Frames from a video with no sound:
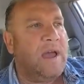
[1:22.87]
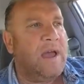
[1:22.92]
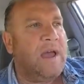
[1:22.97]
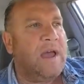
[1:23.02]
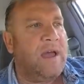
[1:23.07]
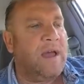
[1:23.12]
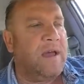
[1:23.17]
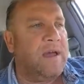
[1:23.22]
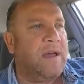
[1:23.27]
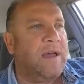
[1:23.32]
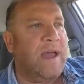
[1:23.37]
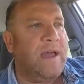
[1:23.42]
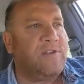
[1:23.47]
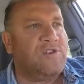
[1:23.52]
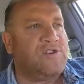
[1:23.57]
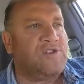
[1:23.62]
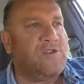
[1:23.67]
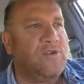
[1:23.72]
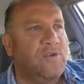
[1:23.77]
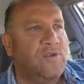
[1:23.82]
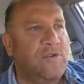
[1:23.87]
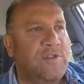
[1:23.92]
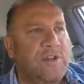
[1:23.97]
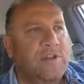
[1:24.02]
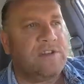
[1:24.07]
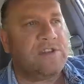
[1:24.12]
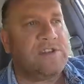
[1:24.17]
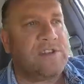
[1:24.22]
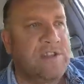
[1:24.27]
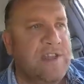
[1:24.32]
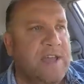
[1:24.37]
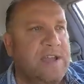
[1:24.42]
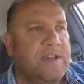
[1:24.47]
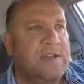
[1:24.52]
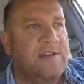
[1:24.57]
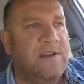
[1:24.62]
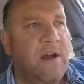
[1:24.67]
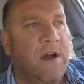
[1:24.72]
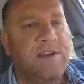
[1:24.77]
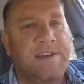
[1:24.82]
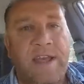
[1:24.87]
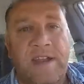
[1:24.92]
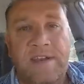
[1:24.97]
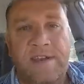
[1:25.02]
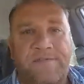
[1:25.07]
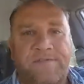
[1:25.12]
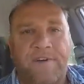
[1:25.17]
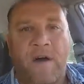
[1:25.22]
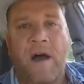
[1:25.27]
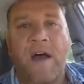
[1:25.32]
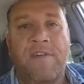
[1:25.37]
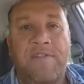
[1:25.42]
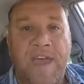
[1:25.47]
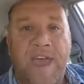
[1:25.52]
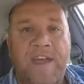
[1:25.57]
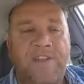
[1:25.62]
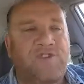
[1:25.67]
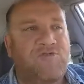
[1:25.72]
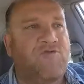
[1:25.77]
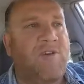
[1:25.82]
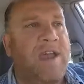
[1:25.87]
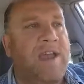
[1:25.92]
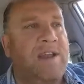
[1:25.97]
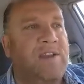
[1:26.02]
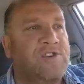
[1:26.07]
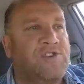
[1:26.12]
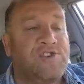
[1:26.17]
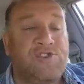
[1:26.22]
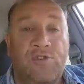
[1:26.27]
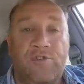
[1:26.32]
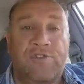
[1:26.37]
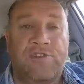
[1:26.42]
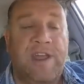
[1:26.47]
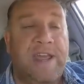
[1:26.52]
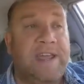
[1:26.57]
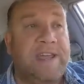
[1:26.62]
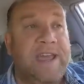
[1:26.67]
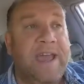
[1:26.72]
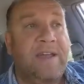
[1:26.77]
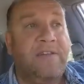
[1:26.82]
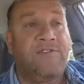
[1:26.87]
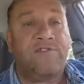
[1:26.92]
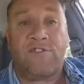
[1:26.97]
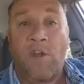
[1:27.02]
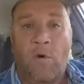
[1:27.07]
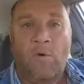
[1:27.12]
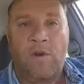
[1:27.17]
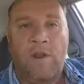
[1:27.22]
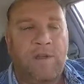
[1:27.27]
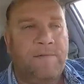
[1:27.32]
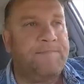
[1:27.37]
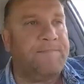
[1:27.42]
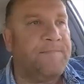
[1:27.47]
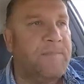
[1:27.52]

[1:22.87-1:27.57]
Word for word: uh, ensure that they can identify their trailer should it get stolen,